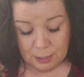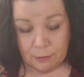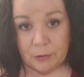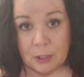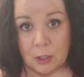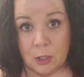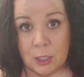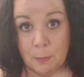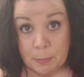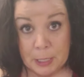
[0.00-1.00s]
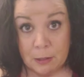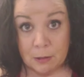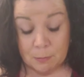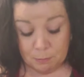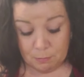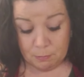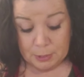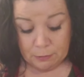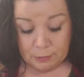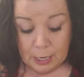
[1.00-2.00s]
is, in a good
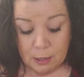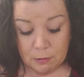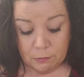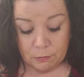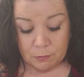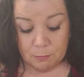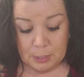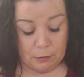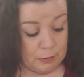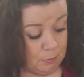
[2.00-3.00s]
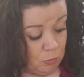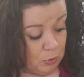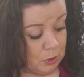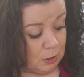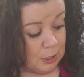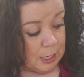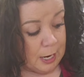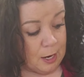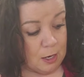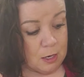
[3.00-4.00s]
big sized mixing bowl, you're going to
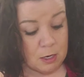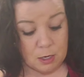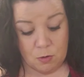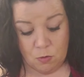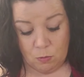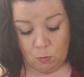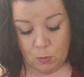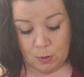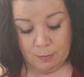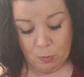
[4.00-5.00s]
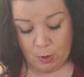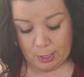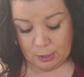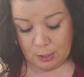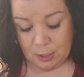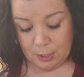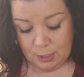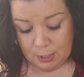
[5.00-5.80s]
add your warm water.